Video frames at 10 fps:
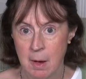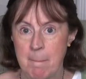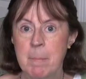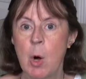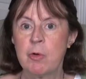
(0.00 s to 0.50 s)

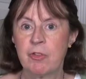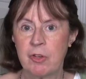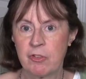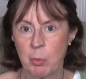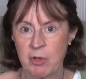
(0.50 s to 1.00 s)

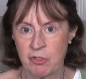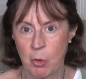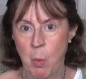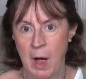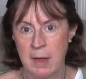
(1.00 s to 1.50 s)
Moses was
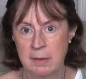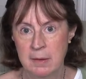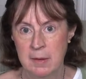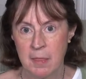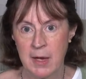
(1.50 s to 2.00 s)
the
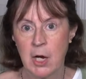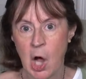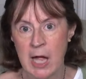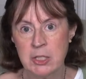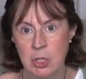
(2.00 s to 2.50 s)
one that
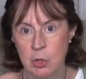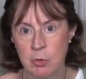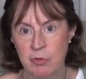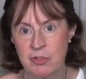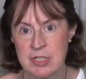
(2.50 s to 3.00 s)
God
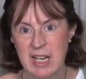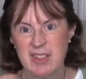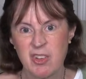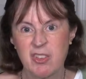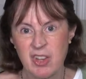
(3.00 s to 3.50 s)
used
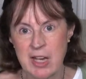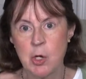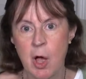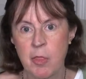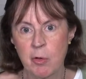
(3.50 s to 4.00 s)
to send
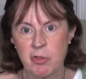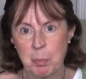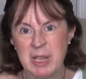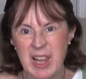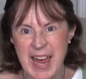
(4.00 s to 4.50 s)
all those
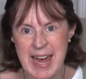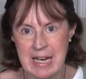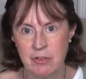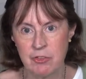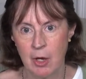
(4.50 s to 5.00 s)

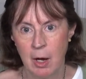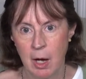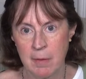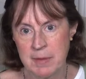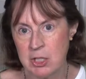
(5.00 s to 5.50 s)
plagues
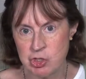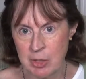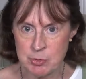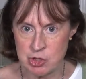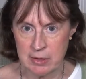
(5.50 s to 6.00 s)
on the
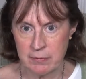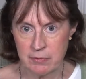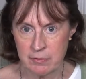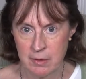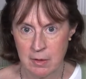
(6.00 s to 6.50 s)

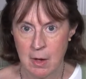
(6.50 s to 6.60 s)
Egyptians.